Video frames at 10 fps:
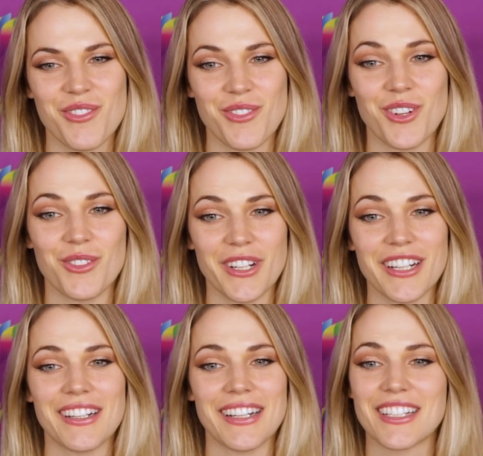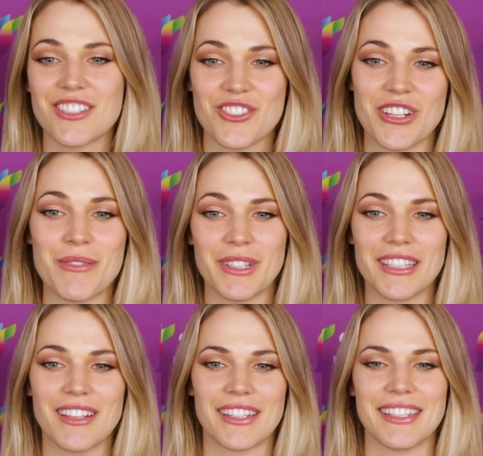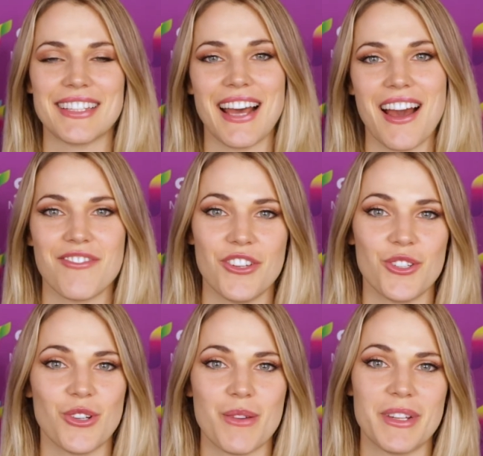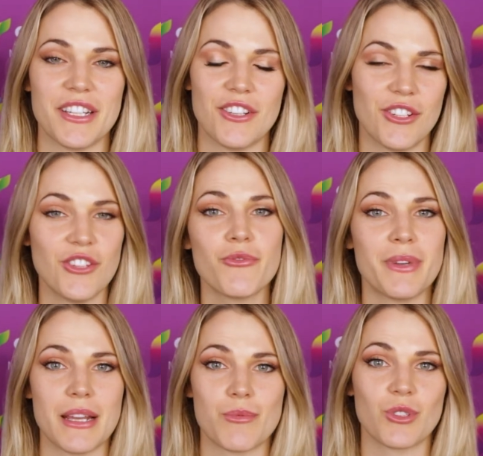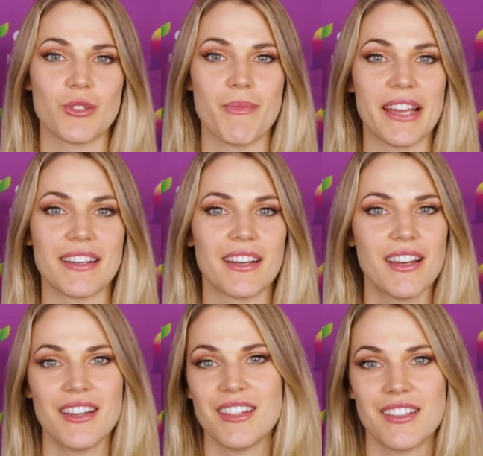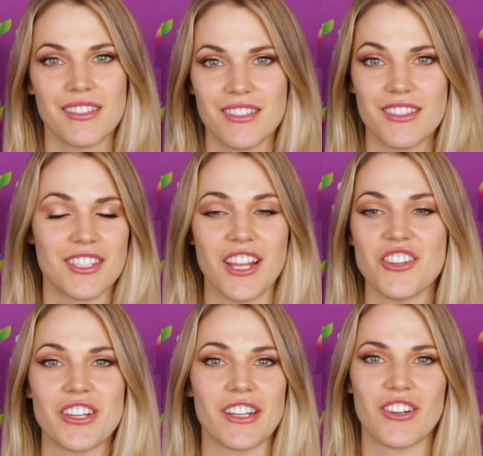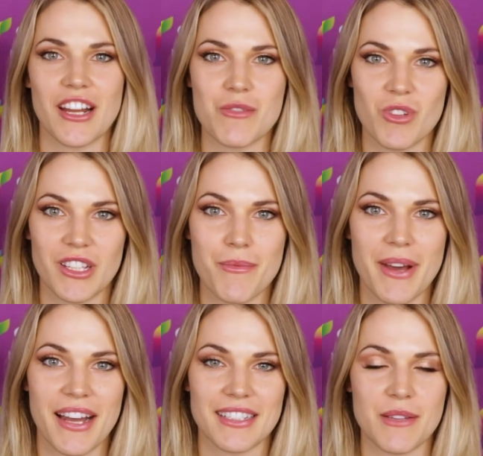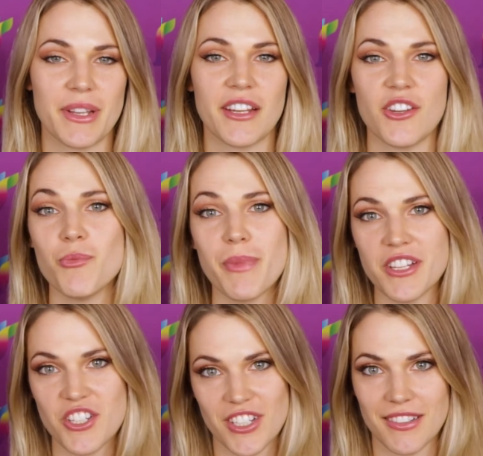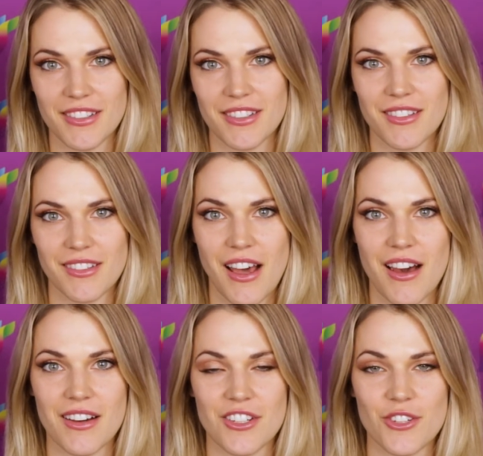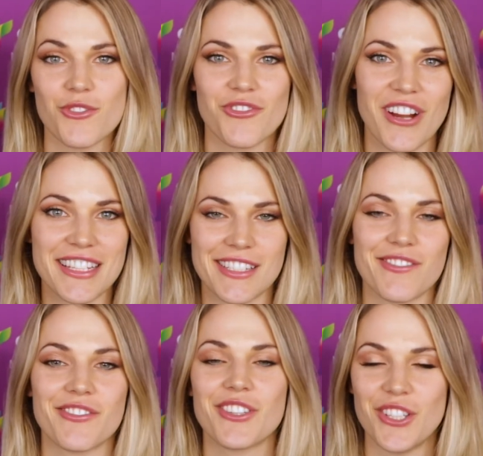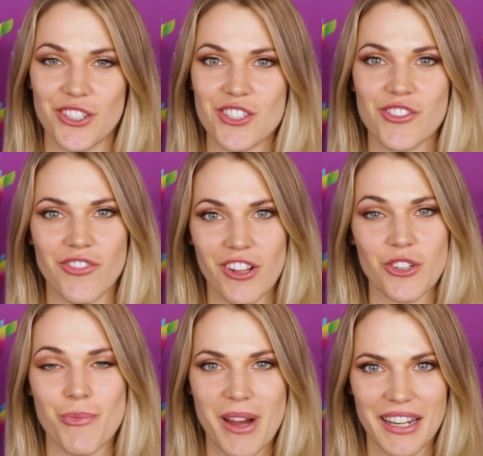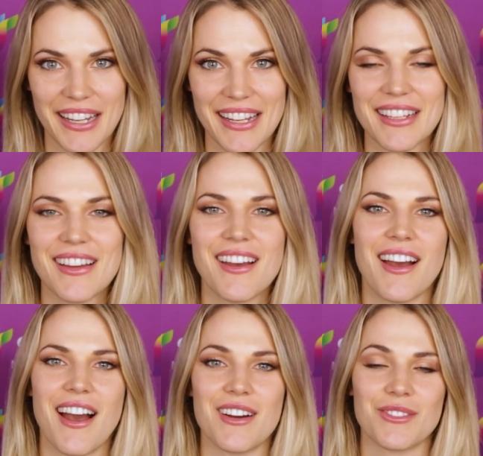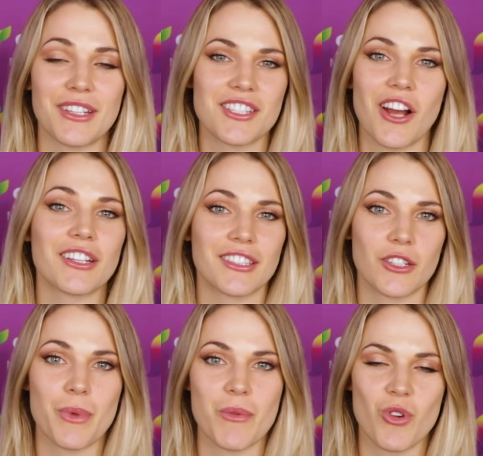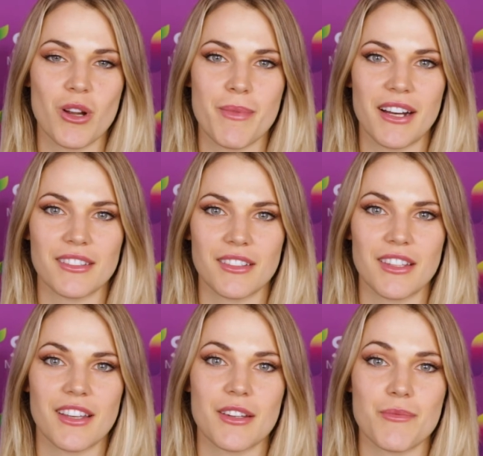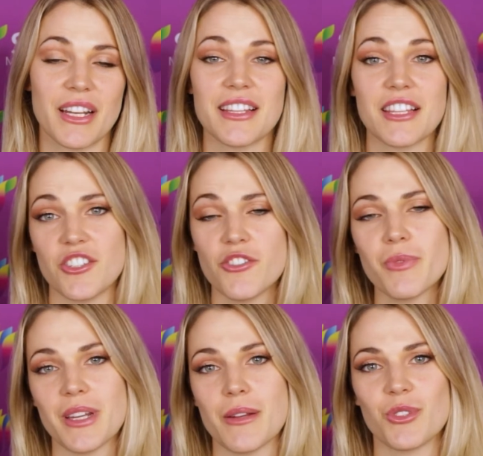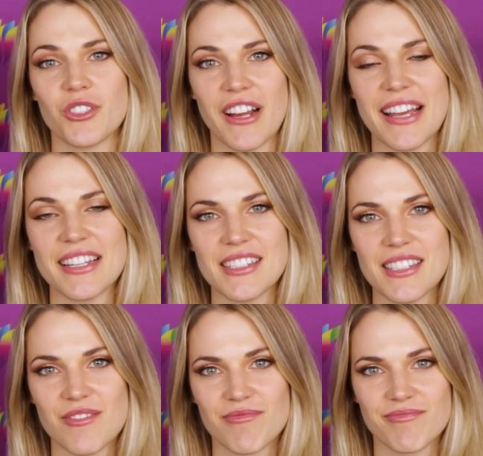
Well, we're extremely lucky to have you. I mean, you've been able to make such an incredible impact. I mean, you mentioned your phrase of cures follow money. Let's talk a little bit more about the money that you've been able to raise.